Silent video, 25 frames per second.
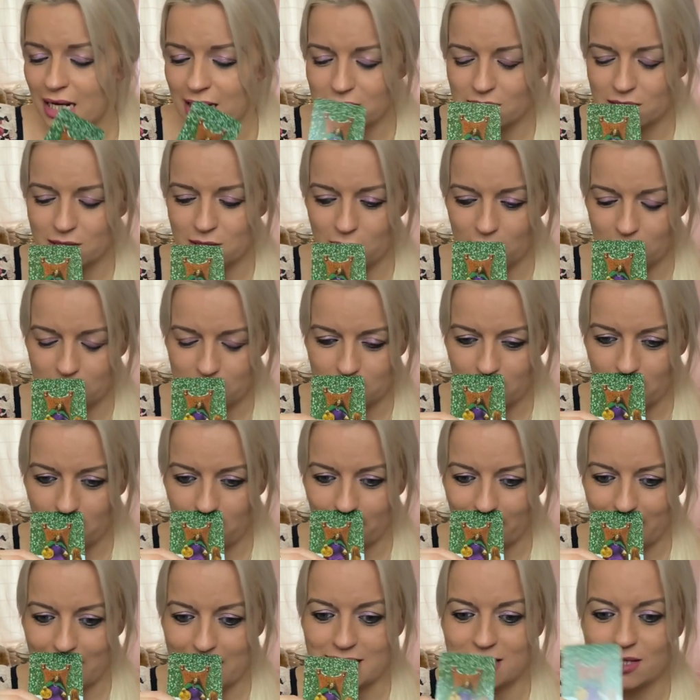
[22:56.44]
I just got a
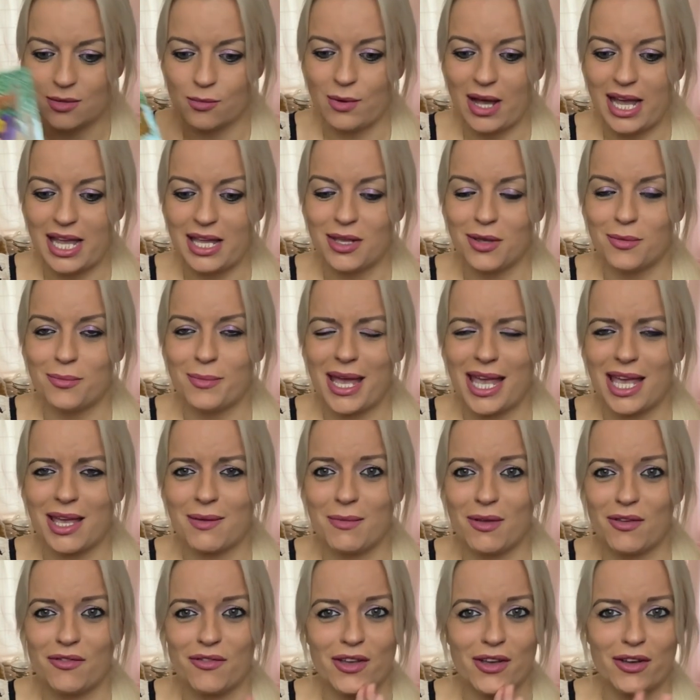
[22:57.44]
song, It's the Way You
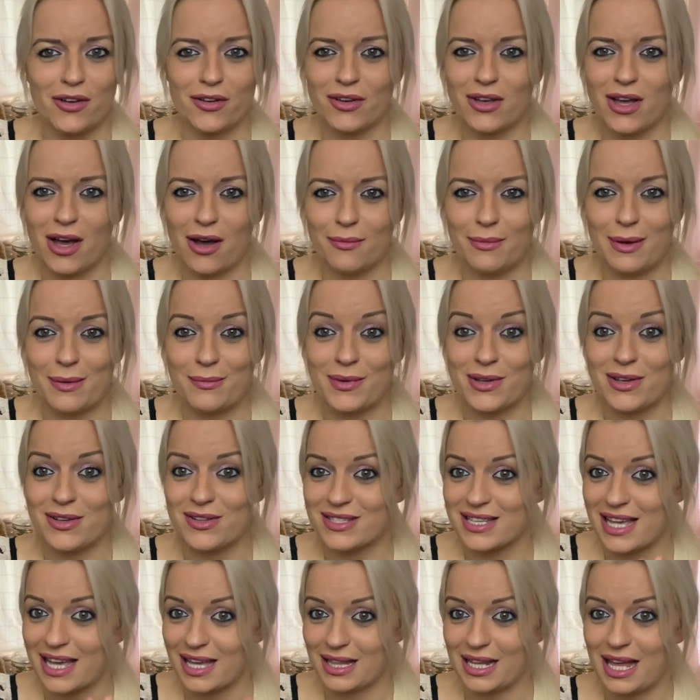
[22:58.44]
Make Me Feel. Can't remember
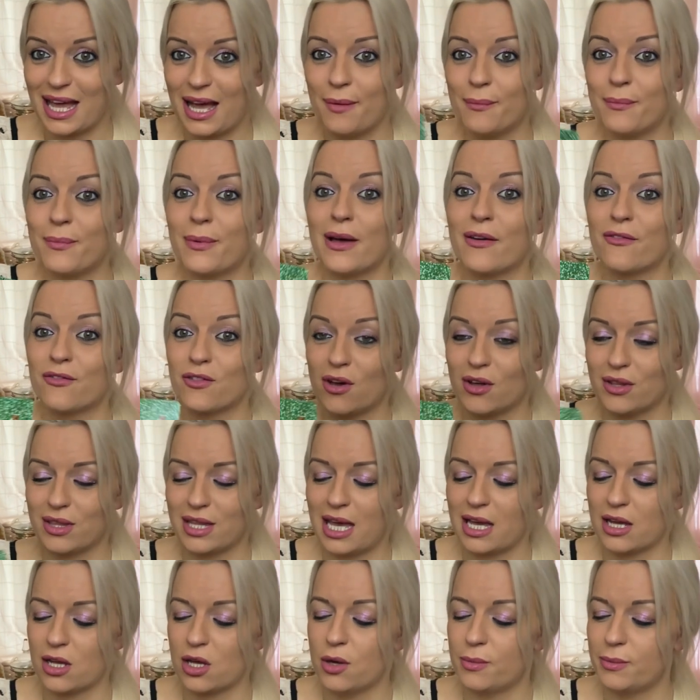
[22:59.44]
who sang that, but I've got
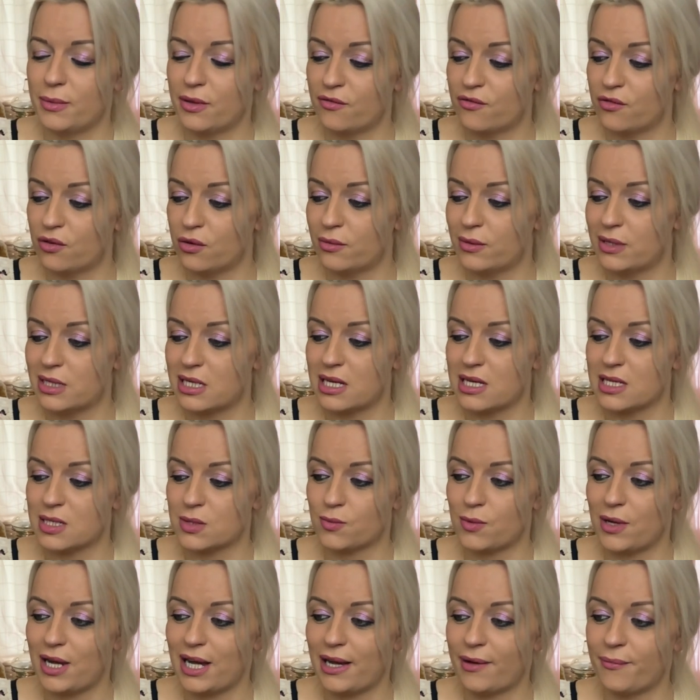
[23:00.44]
that coming forward
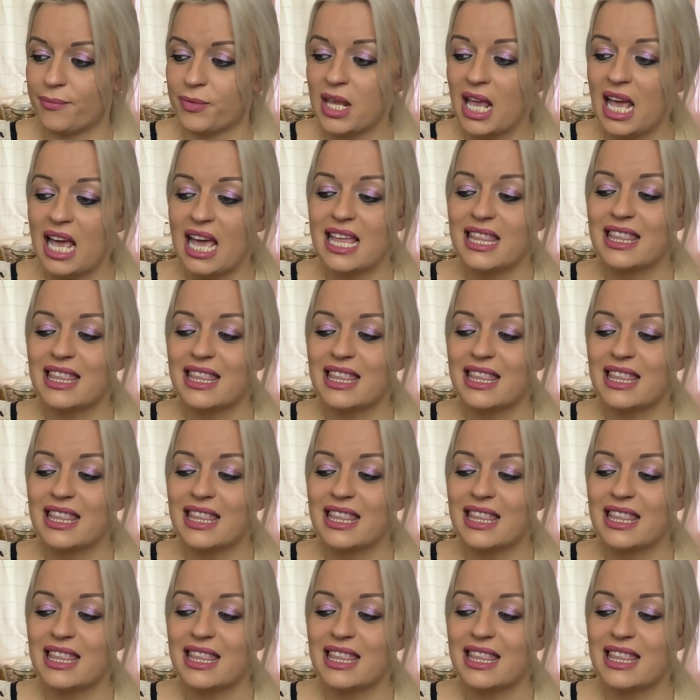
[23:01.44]
as well.